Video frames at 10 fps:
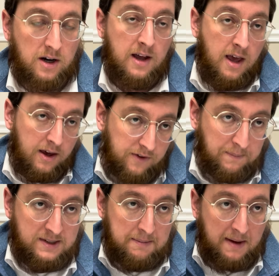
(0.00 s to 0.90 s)
Mm-hmm. If I'm
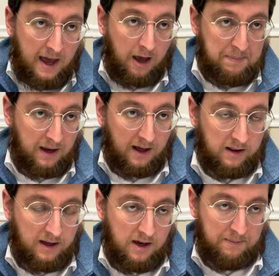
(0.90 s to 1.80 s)
sameach
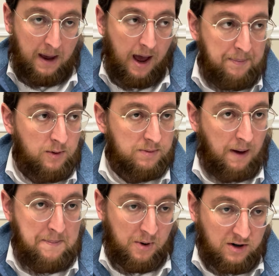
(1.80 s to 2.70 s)
b'chelki, I'm happy with
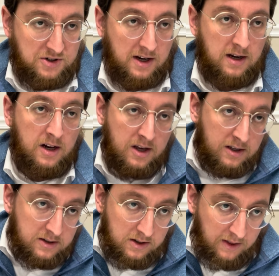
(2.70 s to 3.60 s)
my portion,
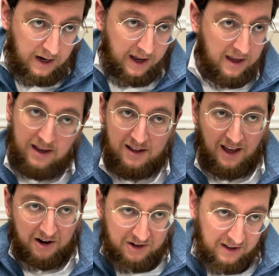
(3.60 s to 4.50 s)
so then I
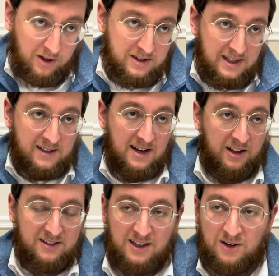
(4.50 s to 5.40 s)
don't need those things and I'll
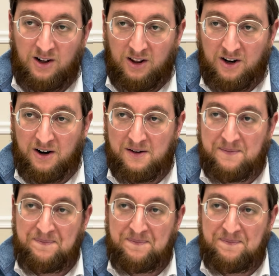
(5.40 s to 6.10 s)
continue to learn.